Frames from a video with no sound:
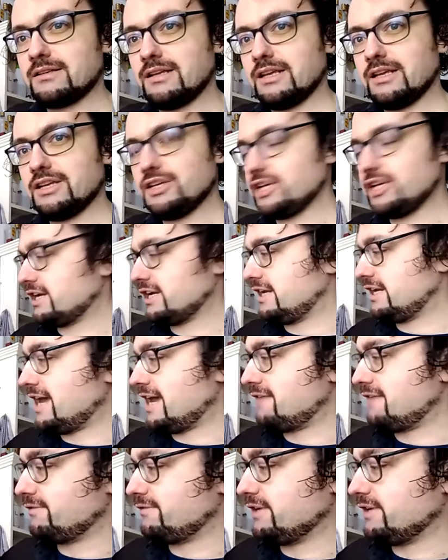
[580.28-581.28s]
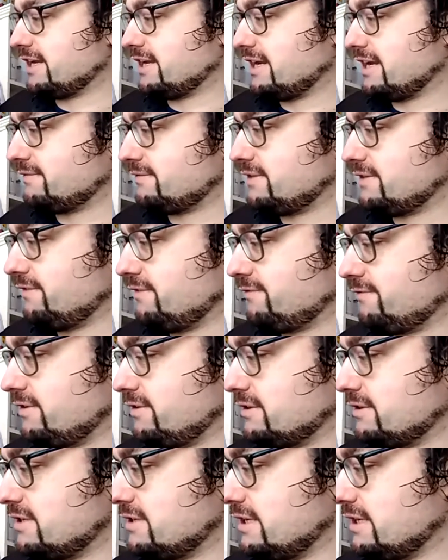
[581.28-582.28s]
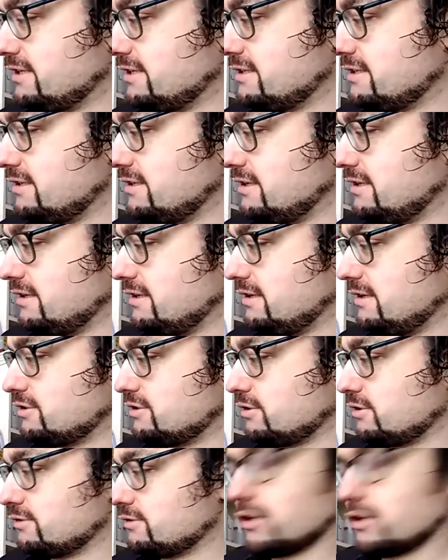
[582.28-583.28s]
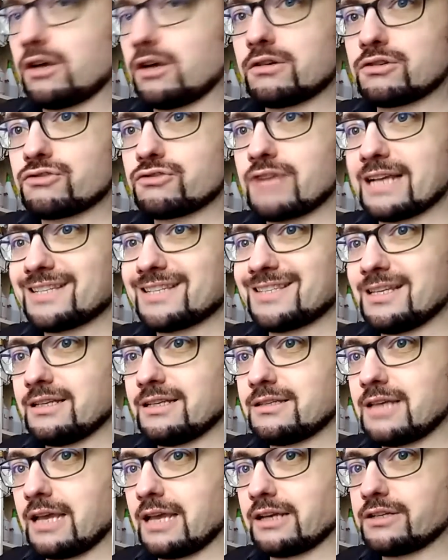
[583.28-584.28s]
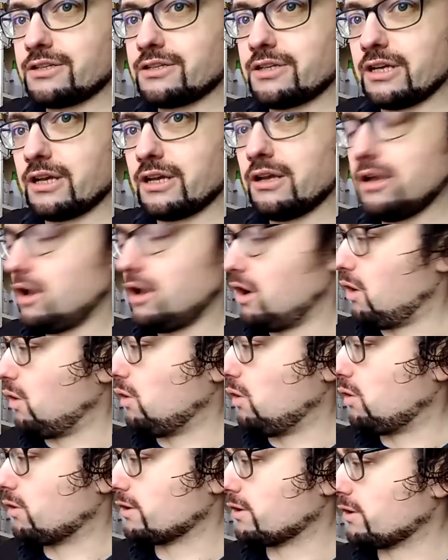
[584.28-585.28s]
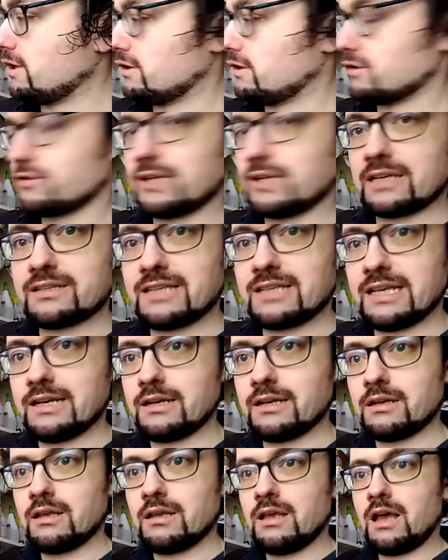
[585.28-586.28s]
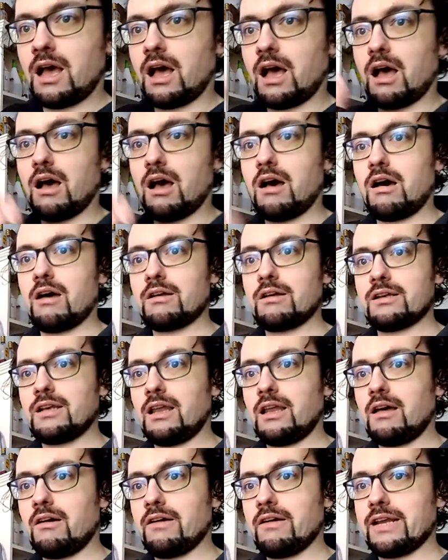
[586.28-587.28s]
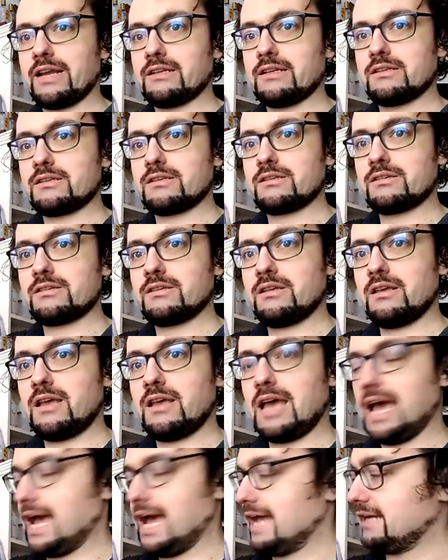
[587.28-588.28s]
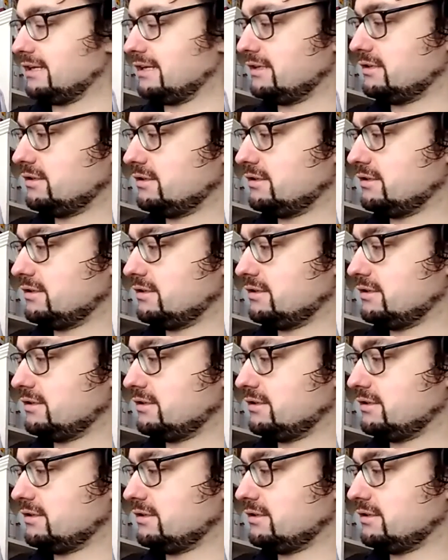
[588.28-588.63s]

You can have difference in sort of contrast in texture, or a contrast in hard lines and